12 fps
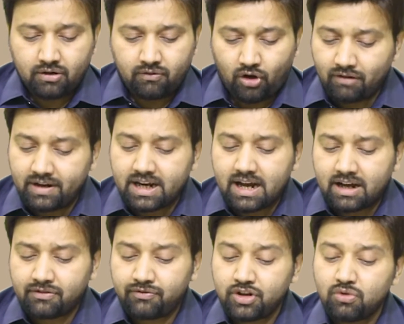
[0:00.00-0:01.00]
Following
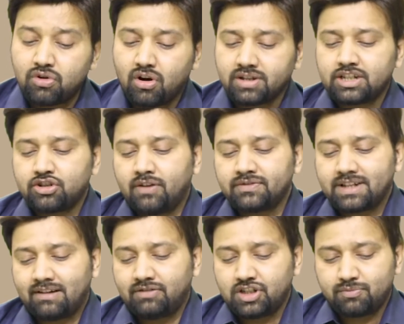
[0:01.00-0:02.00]
are few causes of
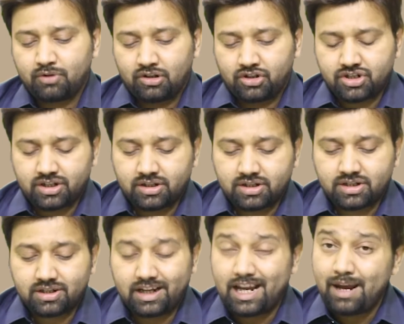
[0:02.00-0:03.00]
sewage pollutions: